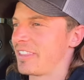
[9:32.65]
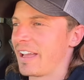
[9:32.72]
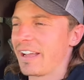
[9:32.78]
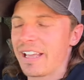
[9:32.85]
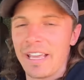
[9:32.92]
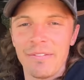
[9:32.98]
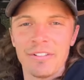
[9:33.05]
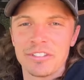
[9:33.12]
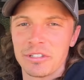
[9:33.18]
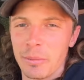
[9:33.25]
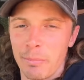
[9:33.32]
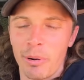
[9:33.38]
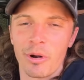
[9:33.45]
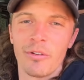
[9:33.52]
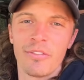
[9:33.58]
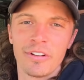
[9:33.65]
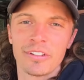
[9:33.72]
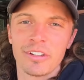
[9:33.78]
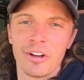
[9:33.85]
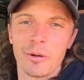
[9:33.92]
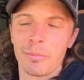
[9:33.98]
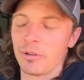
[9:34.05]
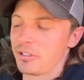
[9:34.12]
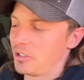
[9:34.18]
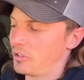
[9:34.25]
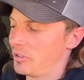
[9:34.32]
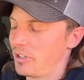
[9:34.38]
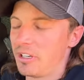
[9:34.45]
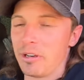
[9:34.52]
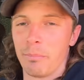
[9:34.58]
that gave us the perfect
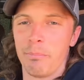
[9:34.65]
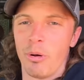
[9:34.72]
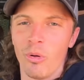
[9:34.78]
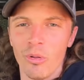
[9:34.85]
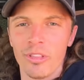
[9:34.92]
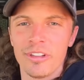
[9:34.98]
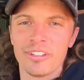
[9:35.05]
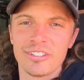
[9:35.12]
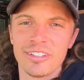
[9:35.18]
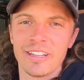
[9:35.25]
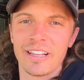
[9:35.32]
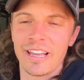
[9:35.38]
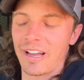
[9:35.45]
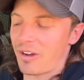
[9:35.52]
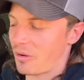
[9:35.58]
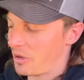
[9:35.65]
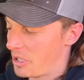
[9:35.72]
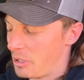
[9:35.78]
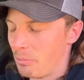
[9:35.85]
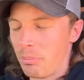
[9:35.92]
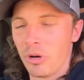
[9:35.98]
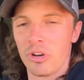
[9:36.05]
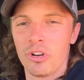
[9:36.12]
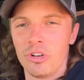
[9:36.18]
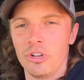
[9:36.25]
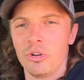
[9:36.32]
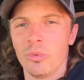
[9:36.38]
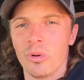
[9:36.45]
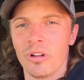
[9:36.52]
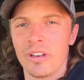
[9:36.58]
opportunity to pull this thing out, put a
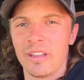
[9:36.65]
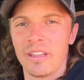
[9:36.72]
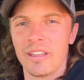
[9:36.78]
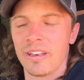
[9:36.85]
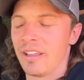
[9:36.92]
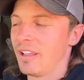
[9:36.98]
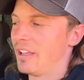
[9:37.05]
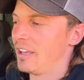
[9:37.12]
new one in,